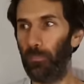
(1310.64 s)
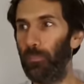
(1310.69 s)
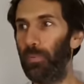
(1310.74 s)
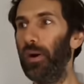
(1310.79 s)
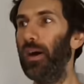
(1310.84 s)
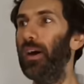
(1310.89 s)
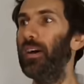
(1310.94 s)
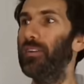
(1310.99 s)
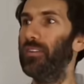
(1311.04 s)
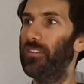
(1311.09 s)

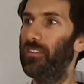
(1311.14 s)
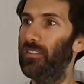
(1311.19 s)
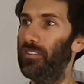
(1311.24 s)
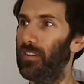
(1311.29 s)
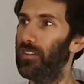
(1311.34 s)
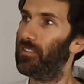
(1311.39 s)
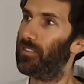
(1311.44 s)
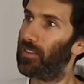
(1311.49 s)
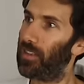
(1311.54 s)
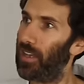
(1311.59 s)
but
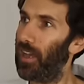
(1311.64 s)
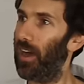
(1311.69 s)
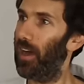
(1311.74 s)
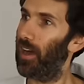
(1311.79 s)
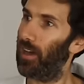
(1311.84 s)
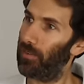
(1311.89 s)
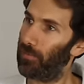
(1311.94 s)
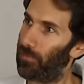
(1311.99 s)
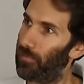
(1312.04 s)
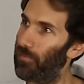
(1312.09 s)
just
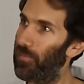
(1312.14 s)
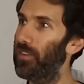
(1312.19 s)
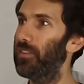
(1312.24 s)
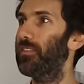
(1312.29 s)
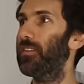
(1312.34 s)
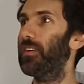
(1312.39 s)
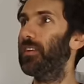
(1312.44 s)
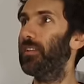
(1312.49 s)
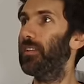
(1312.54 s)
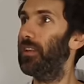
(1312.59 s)
can't
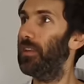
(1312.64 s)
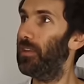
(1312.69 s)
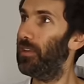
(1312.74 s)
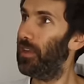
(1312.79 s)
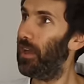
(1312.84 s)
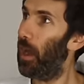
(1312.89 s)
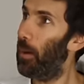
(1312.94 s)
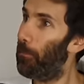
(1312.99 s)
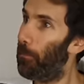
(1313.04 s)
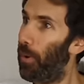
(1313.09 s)

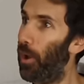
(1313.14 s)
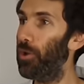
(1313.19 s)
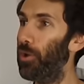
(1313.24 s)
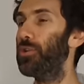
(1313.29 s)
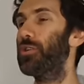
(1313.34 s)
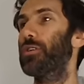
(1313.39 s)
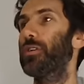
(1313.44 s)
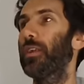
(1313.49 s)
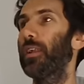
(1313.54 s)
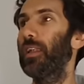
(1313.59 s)
physically,
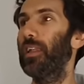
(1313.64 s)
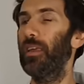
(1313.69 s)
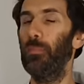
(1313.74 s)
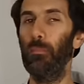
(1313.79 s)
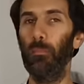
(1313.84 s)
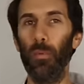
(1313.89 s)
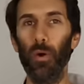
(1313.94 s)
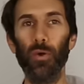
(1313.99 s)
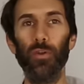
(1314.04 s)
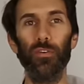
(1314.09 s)
emotionally
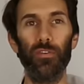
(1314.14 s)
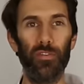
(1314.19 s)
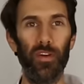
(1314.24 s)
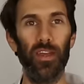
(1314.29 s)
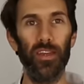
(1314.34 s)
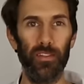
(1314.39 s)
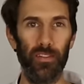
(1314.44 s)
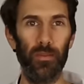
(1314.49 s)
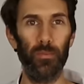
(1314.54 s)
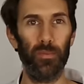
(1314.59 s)

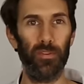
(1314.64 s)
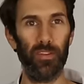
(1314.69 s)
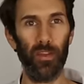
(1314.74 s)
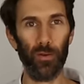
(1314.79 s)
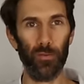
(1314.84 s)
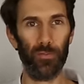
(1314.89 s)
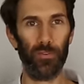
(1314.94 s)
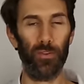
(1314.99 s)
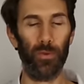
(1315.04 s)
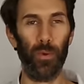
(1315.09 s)
motivate
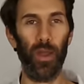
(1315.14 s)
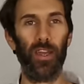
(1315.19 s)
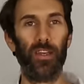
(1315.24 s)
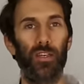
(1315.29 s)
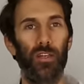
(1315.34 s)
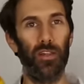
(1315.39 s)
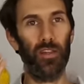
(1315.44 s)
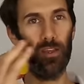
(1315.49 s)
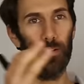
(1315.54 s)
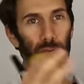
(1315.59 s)
themselves to
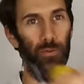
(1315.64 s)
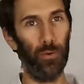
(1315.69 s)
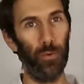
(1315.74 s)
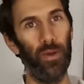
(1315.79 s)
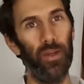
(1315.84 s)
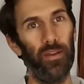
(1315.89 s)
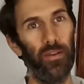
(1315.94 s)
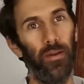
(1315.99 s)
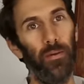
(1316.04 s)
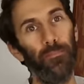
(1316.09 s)
actually do
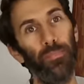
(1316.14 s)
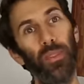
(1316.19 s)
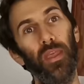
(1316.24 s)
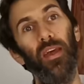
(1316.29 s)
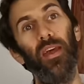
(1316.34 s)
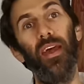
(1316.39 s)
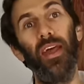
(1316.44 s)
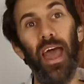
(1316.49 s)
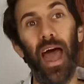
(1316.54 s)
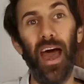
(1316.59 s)
it.
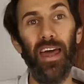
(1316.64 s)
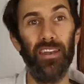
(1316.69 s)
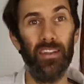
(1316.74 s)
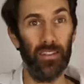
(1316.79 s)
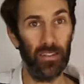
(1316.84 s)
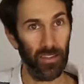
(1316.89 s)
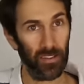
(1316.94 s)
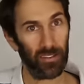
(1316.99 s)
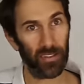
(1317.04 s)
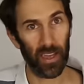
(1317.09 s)
And
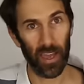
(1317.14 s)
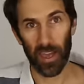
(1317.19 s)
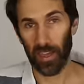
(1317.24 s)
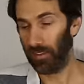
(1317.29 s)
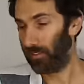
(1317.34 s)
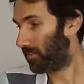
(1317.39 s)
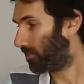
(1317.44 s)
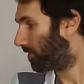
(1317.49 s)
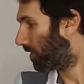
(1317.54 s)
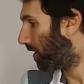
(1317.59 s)
in this
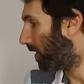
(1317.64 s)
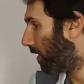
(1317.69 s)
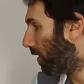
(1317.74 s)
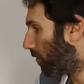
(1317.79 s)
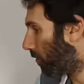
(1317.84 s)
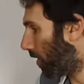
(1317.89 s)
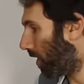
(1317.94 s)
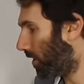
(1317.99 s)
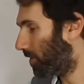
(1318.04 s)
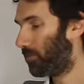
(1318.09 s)
case,
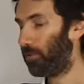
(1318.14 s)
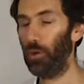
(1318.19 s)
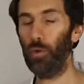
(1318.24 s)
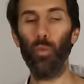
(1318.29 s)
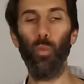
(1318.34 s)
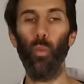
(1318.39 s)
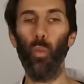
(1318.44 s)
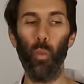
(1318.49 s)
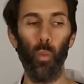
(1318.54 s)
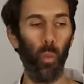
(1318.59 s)
right,
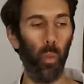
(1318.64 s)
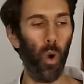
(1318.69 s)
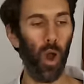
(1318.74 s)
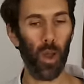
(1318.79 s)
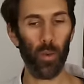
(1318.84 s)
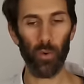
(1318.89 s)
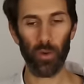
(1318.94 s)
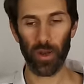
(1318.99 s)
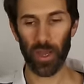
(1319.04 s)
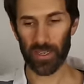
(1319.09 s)
so
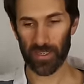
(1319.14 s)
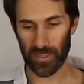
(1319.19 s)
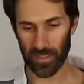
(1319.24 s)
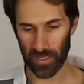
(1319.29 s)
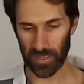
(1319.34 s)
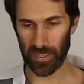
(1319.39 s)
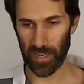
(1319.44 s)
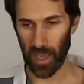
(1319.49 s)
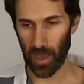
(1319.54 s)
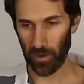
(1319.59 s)
why would I
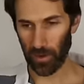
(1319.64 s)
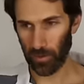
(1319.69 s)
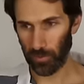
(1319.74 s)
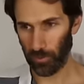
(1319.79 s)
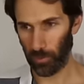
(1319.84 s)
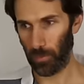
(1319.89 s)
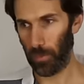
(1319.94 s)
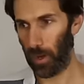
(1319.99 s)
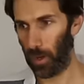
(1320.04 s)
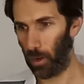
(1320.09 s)
sit down and
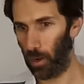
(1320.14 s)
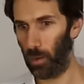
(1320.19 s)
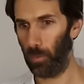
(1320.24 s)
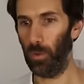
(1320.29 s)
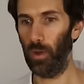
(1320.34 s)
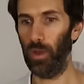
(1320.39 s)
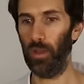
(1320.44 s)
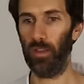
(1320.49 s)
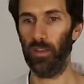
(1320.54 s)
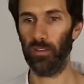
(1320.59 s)
do my
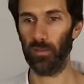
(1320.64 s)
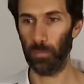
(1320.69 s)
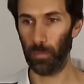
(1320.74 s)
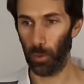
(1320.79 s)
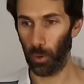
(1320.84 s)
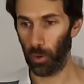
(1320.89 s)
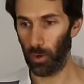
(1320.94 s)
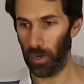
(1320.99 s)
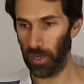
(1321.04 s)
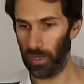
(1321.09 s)
homework? It's
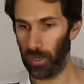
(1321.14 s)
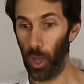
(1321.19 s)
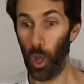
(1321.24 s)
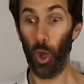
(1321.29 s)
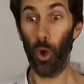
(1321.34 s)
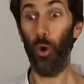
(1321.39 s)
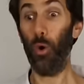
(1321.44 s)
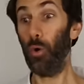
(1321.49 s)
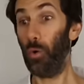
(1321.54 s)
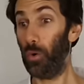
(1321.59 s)
boring.
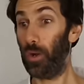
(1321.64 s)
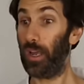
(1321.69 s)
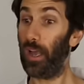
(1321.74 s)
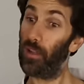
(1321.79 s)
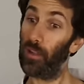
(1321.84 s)
Oh,